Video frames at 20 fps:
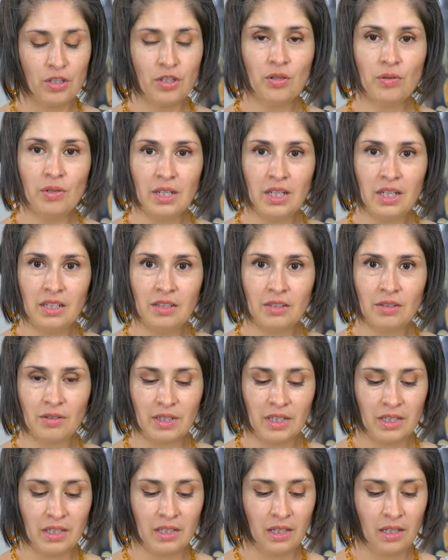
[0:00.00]
you eat
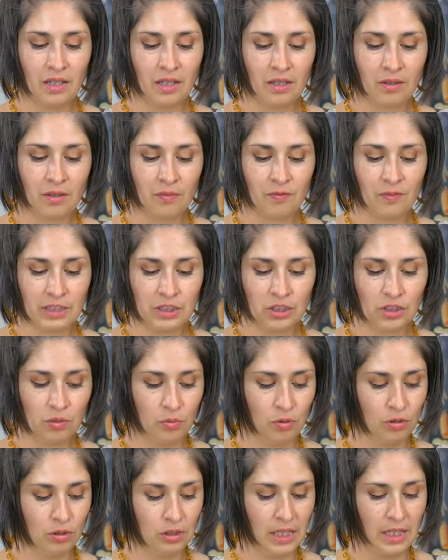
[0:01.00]
green
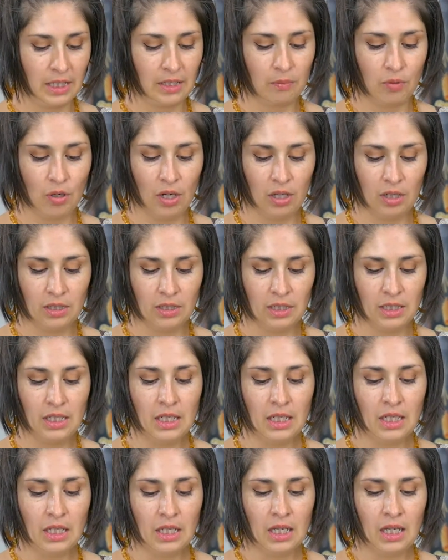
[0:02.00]
vegetables like broccoli,
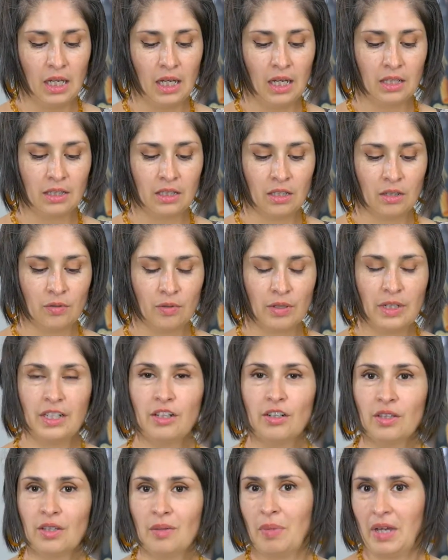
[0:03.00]
the
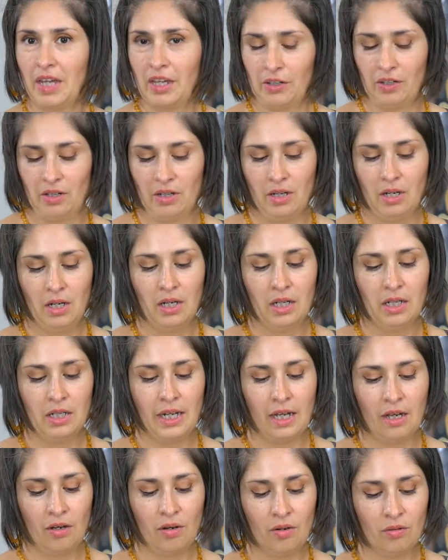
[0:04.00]
greener the better.
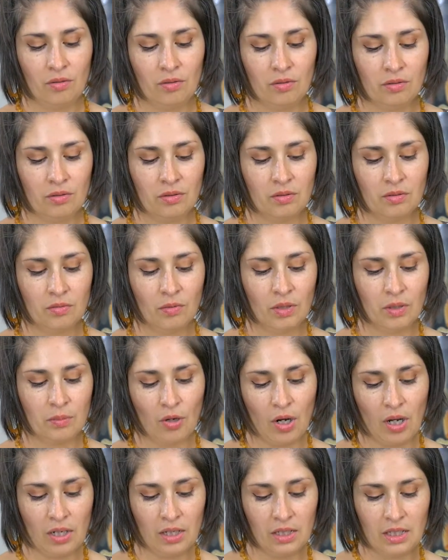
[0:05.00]
Now, with
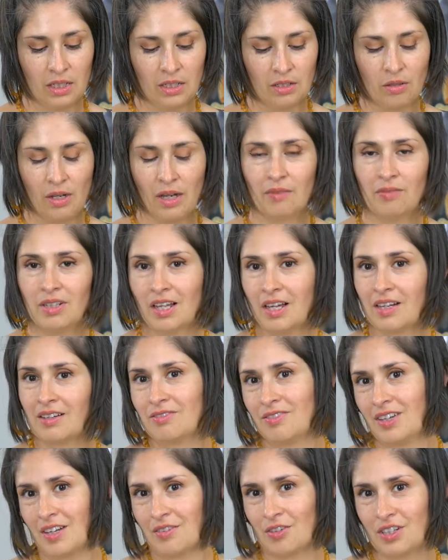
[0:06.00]
broccoli, you have a lot of
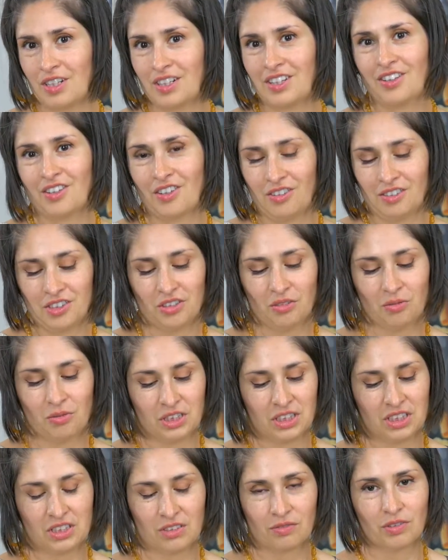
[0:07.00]
fiber in there also,
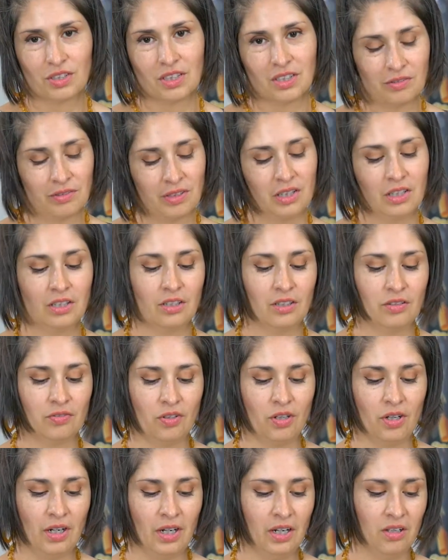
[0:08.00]
which is really, really good
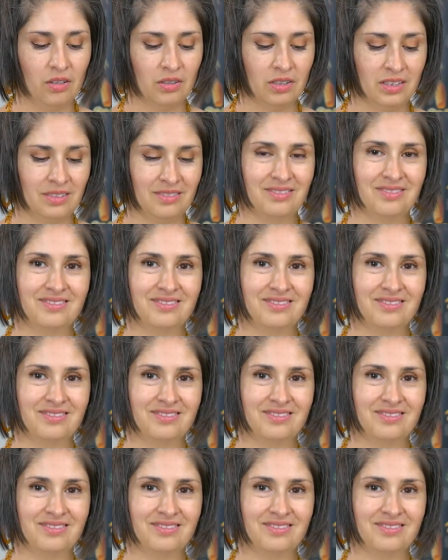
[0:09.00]
for our health.